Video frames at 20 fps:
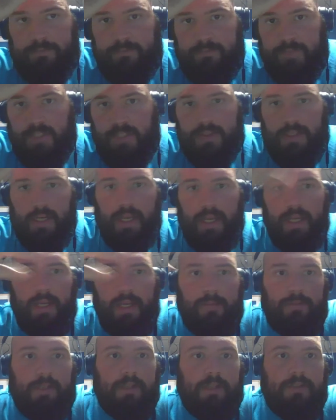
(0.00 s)
Today
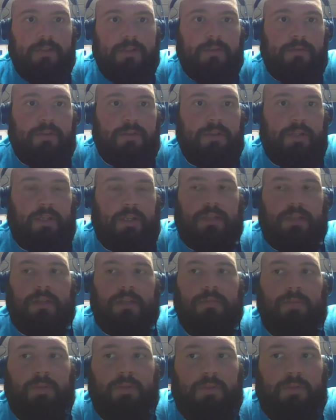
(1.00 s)
I'm going to do just like a
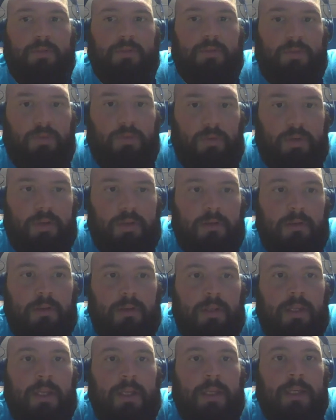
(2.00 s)
simple tutorial.
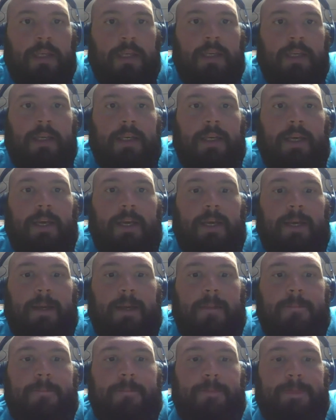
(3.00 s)

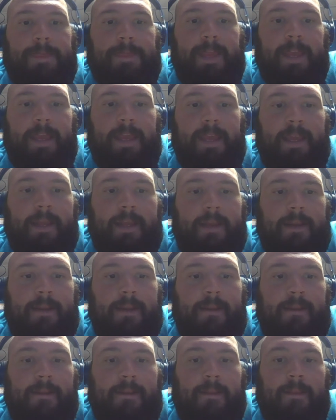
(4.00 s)
And,
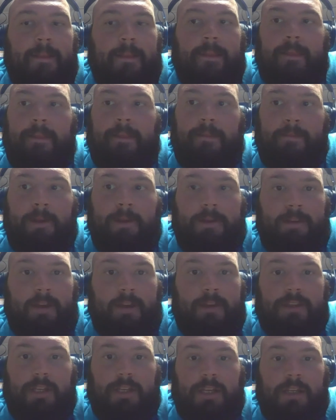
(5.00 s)
well, you're
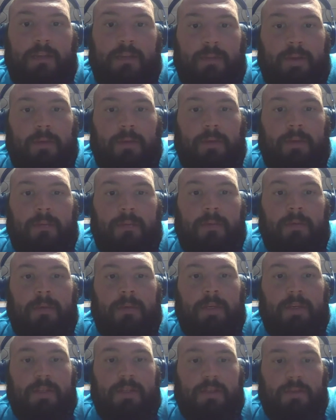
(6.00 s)
actually going to have to bear with me
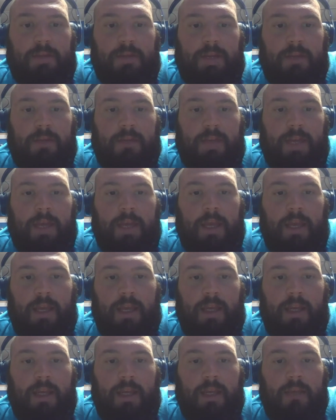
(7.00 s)
because I'm going to have to
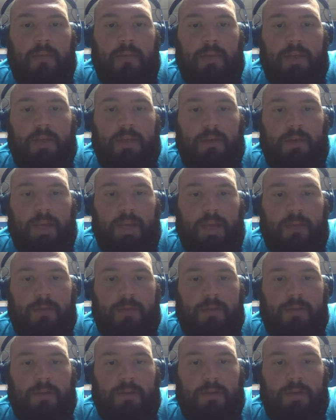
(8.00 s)
add a window
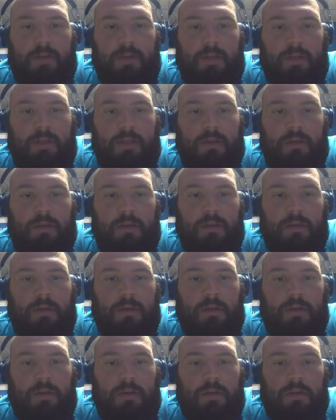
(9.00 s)
capture in here.
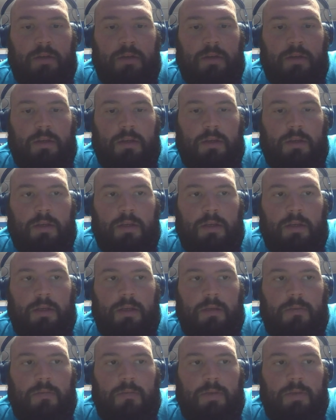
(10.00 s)

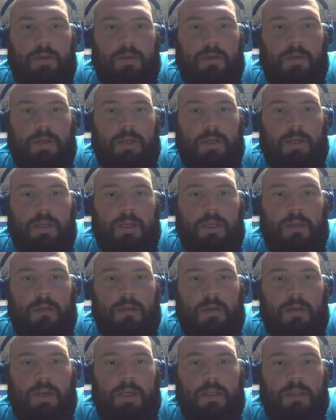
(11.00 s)
Okay,
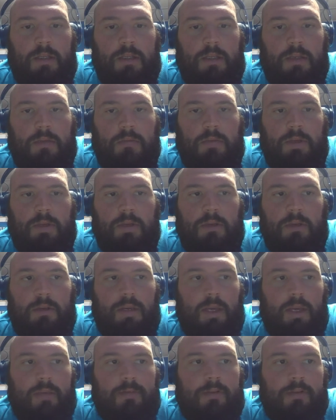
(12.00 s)
great. Window
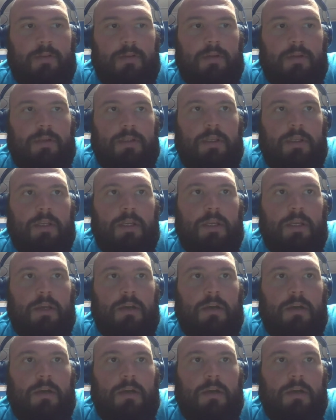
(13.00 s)
capture is there.